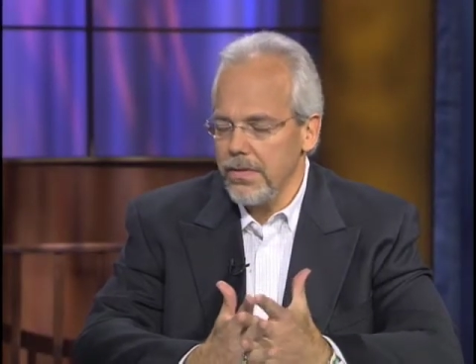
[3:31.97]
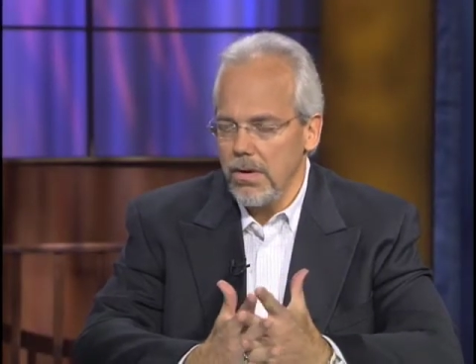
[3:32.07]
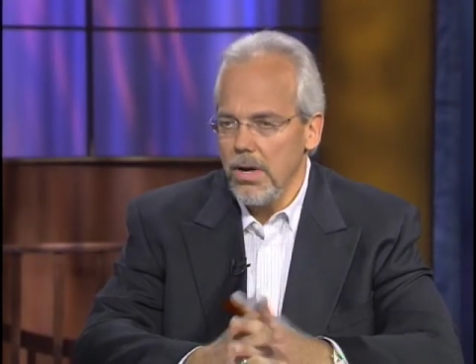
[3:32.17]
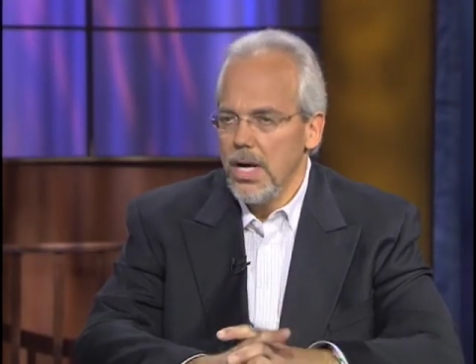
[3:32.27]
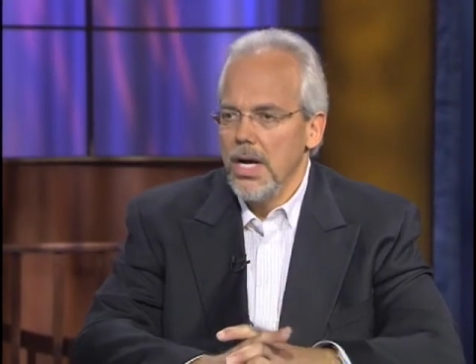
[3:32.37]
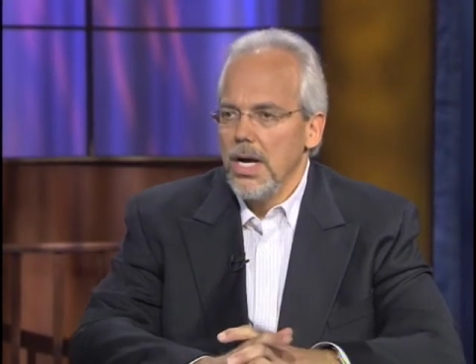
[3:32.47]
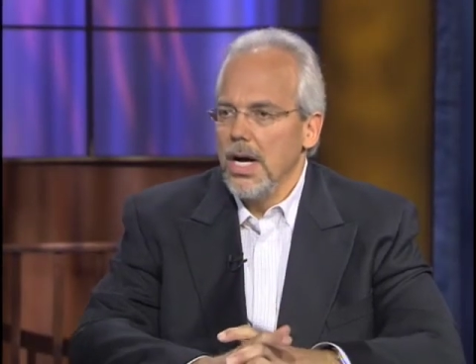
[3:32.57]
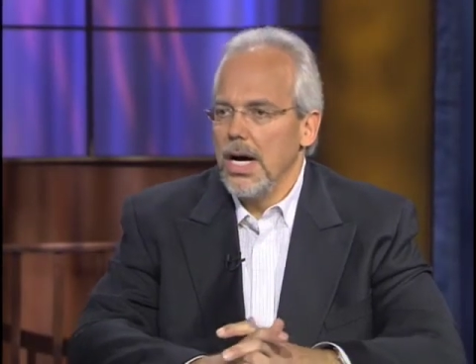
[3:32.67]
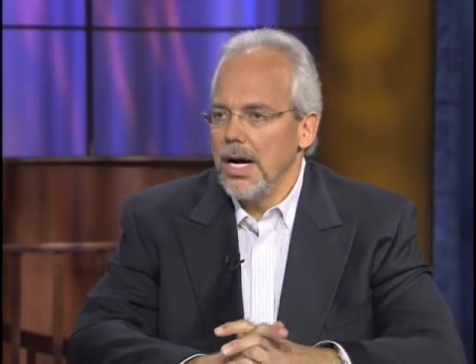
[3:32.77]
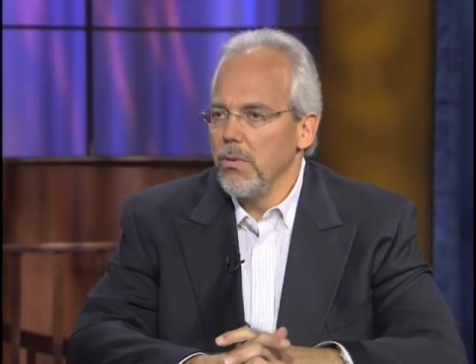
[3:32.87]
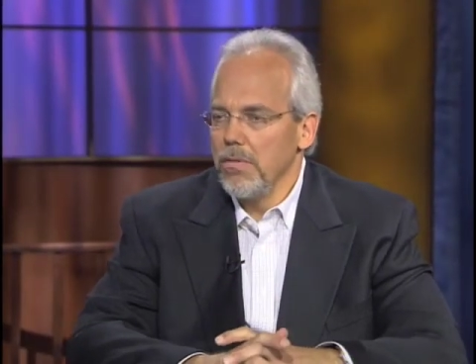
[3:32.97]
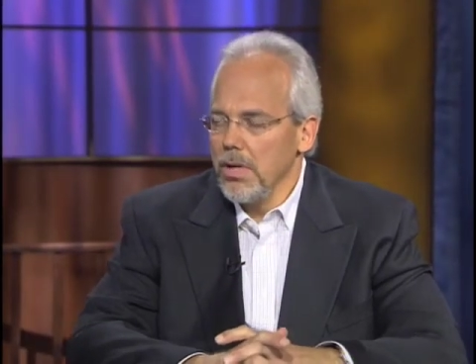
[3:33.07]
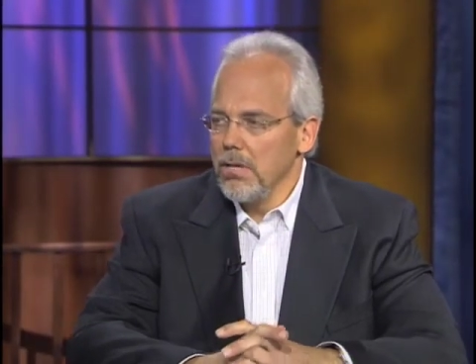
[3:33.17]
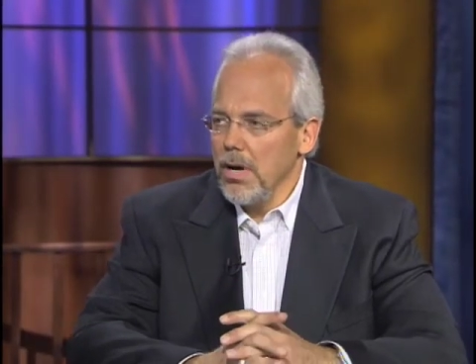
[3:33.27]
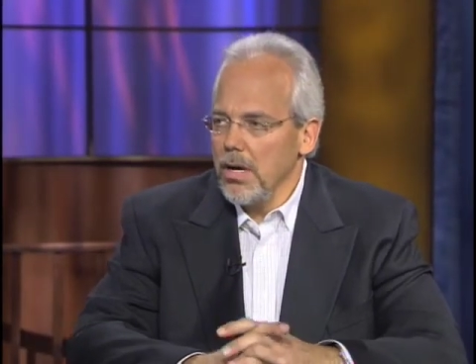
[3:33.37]
So we
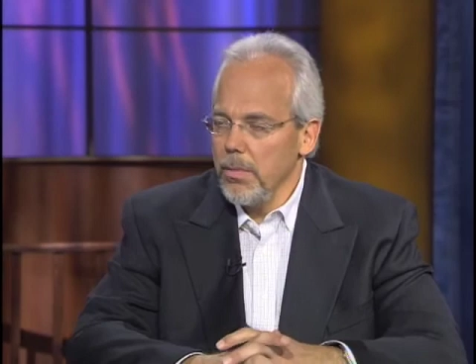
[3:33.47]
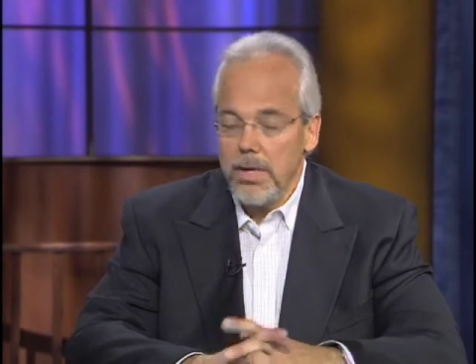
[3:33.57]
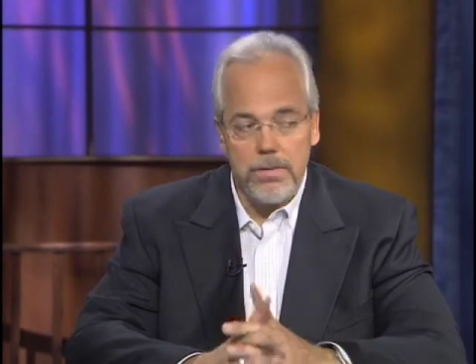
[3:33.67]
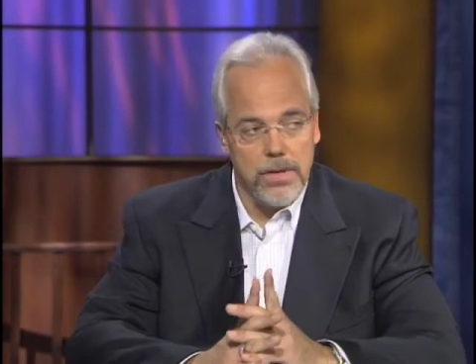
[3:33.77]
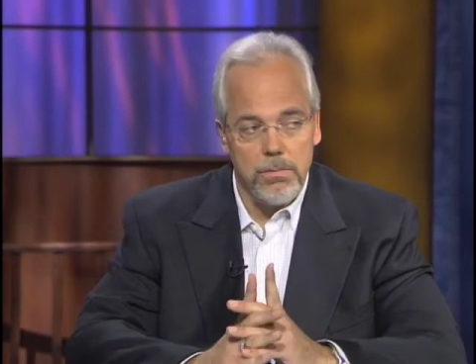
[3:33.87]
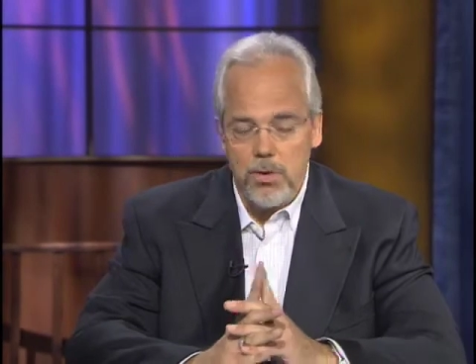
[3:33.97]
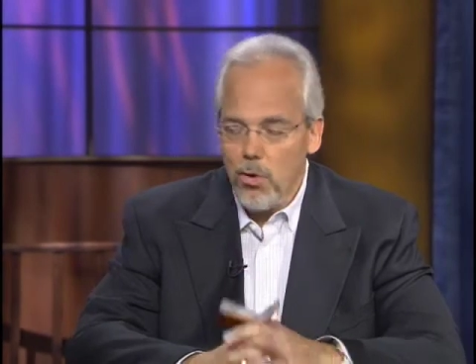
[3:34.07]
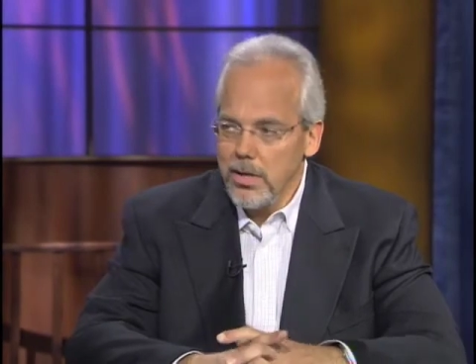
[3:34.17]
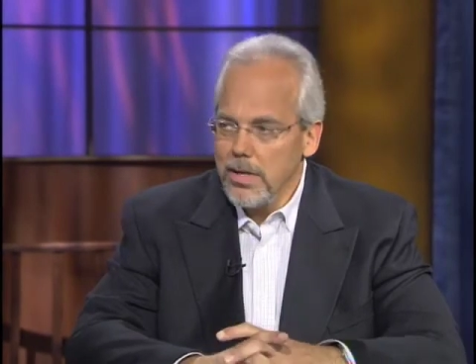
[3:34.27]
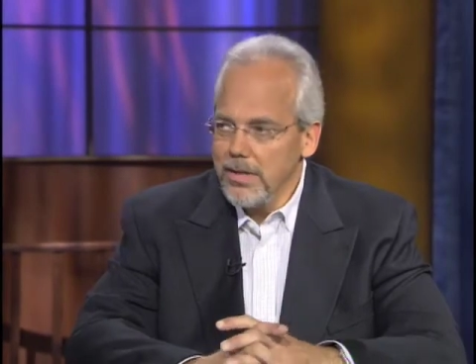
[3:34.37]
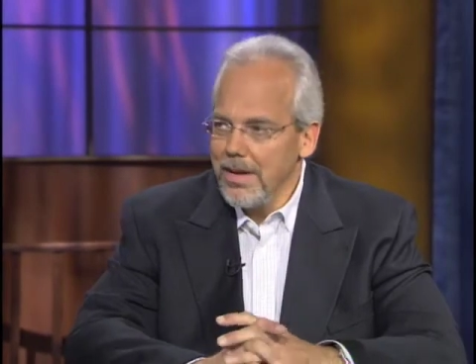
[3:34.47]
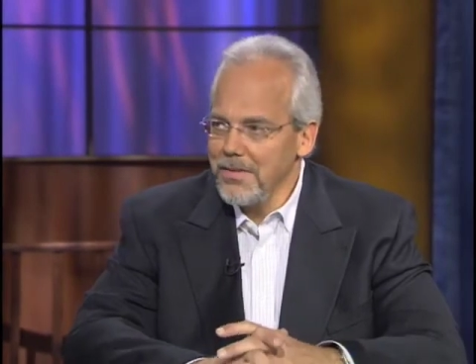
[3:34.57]
really recommend Tim go get that test.